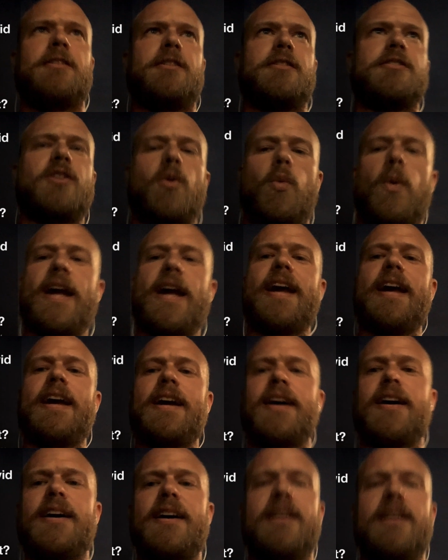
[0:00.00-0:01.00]
the way
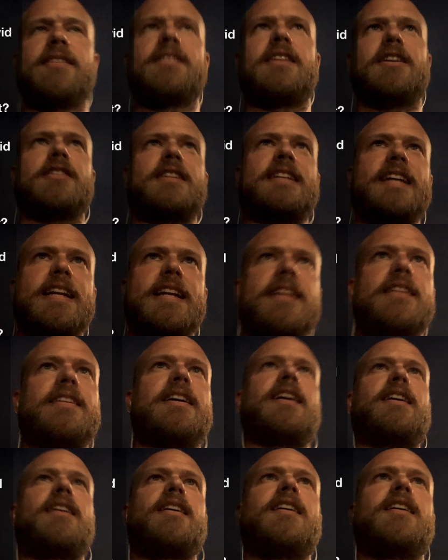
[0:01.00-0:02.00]
that you're getting
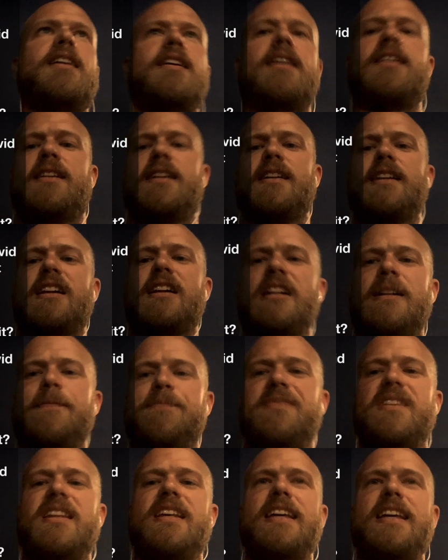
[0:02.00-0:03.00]
there?
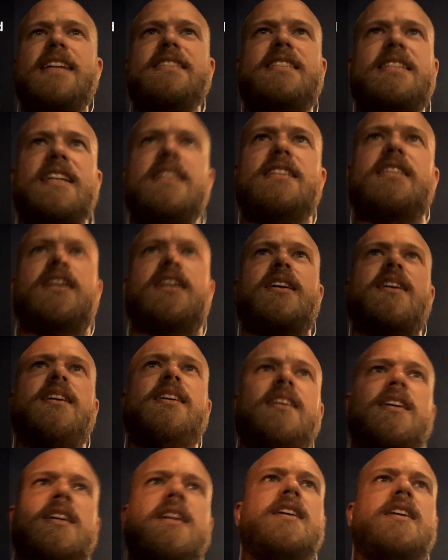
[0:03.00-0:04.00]
Is it
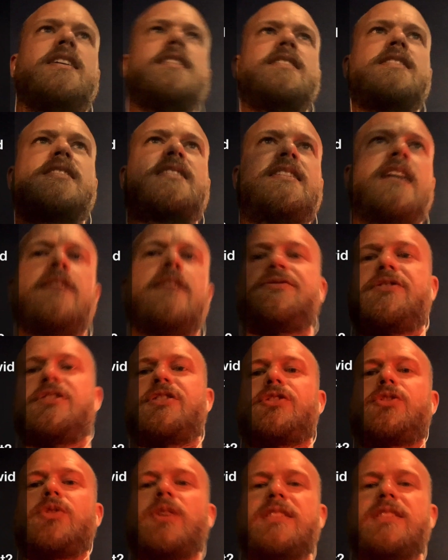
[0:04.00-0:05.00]

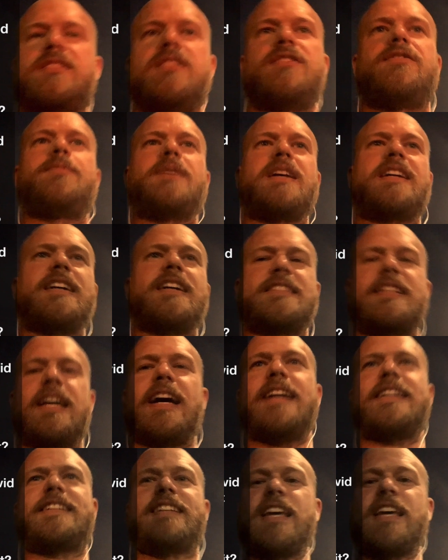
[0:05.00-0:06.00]
self-destructive? Because
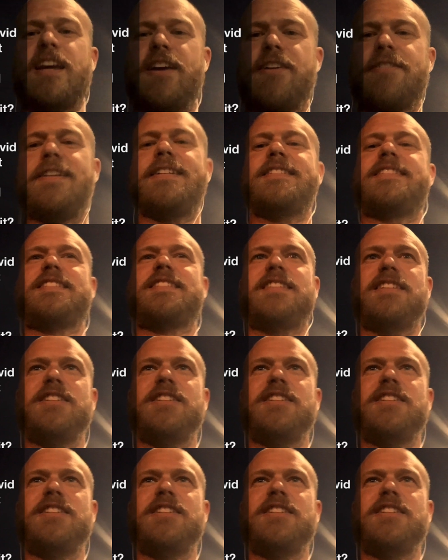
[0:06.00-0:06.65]
I guarantee